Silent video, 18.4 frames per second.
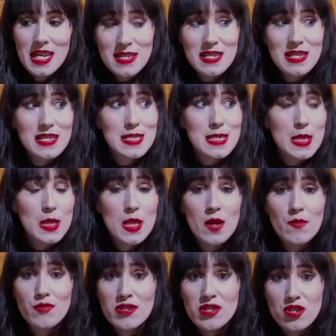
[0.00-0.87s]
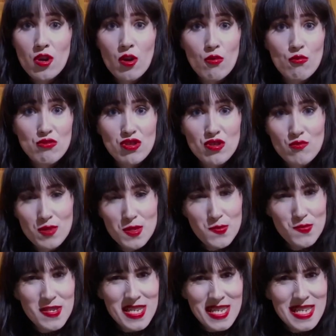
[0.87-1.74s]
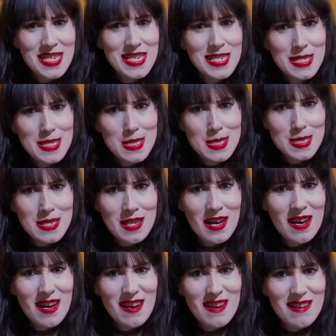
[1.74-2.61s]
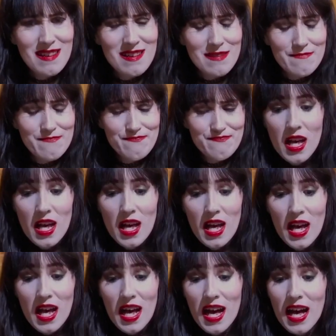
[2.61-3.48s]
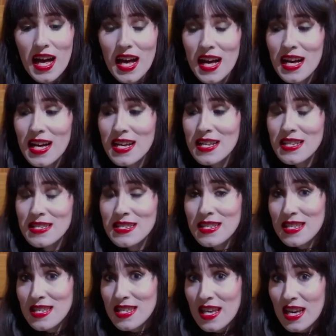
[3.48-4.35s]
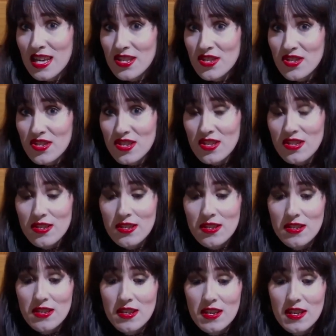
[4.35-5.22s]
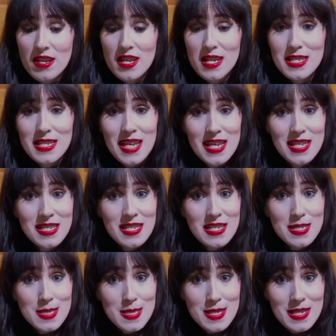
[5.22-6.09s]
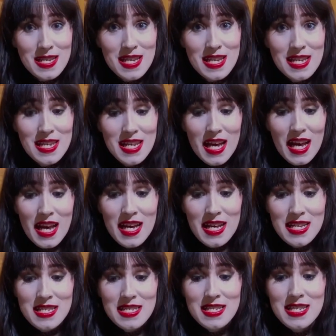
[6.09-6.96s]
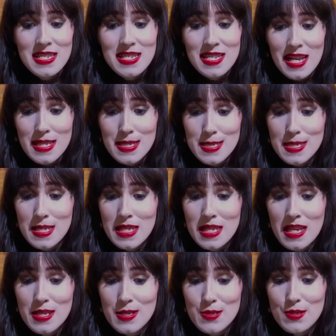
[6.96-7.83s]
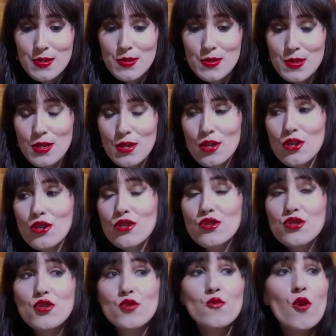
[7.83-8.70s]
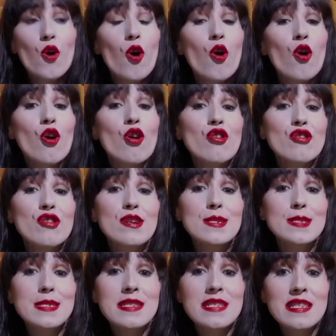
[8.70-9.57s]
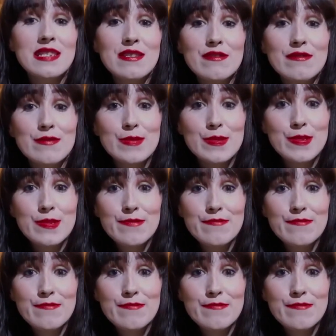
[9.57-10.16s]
celebrity culture was beginning to start and Gesche attended singing and dancing lessons to hone her skills.